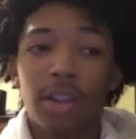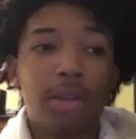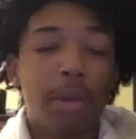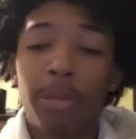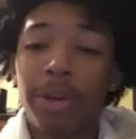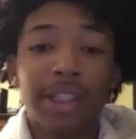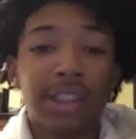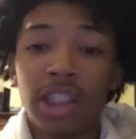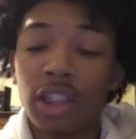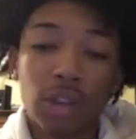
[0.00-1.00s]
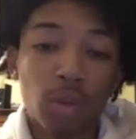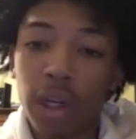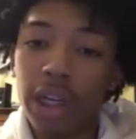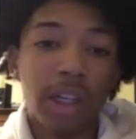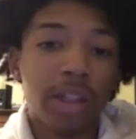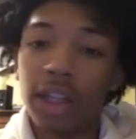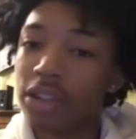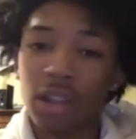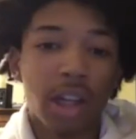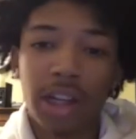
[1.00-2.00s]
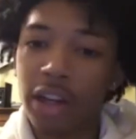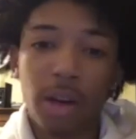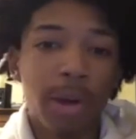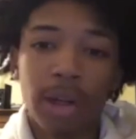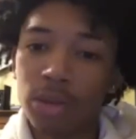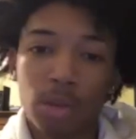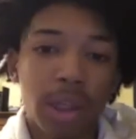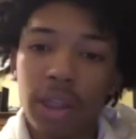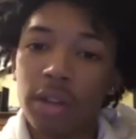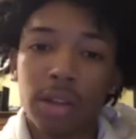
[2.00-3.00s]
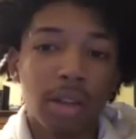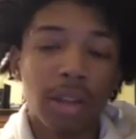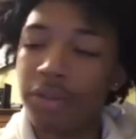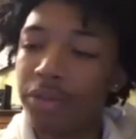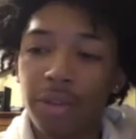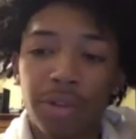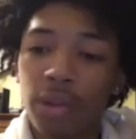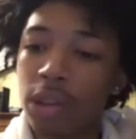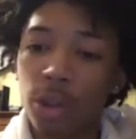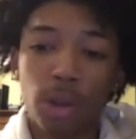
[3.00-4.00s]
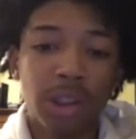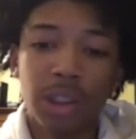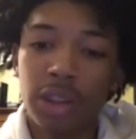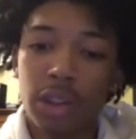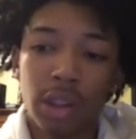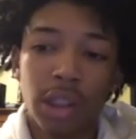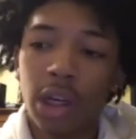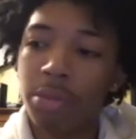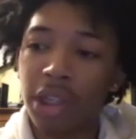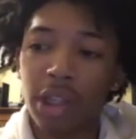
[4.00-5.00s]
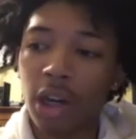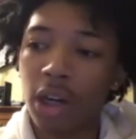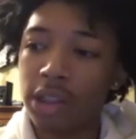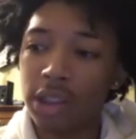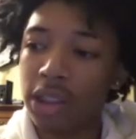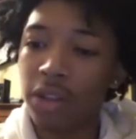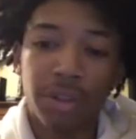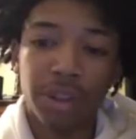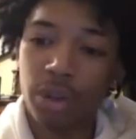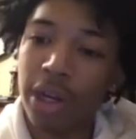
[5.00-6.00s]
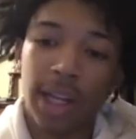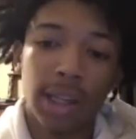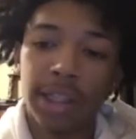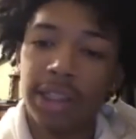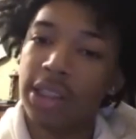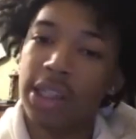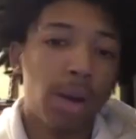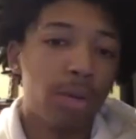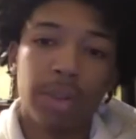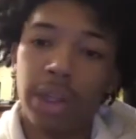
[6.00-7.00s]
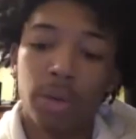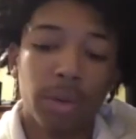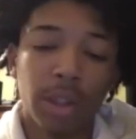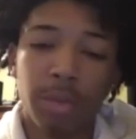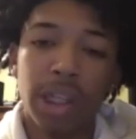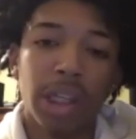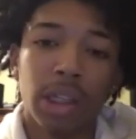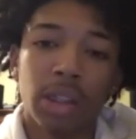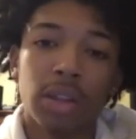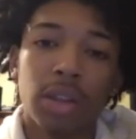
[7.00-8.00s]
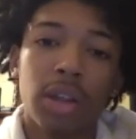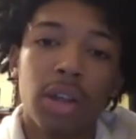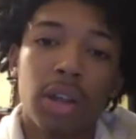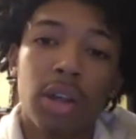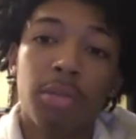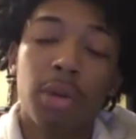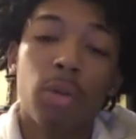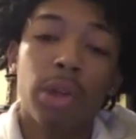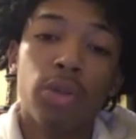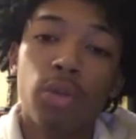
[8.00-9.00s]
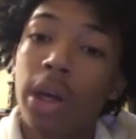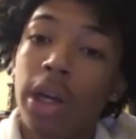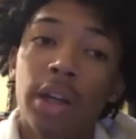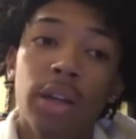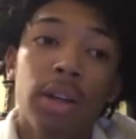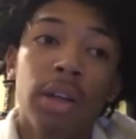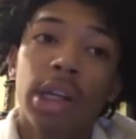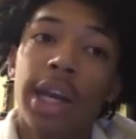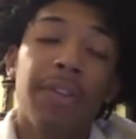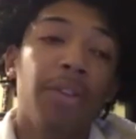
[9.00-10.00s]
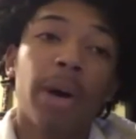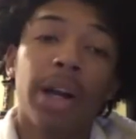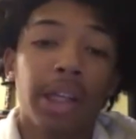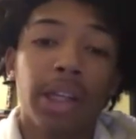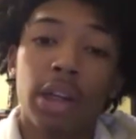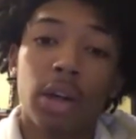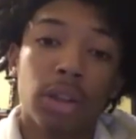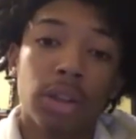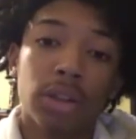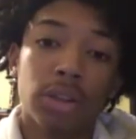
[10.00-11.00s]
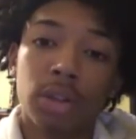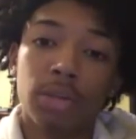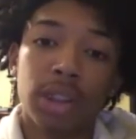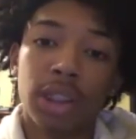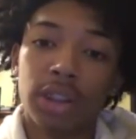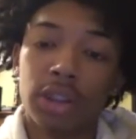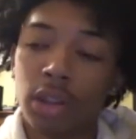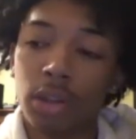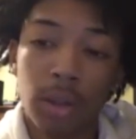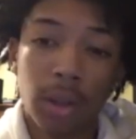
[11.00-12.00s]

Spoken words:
My biggest deal is winning. That's all I care about is winning. If we losing and I'm getting all these individual accolades, it don't really mean nothing. But when you winning, everybody get noticed. You know what I'm saying? So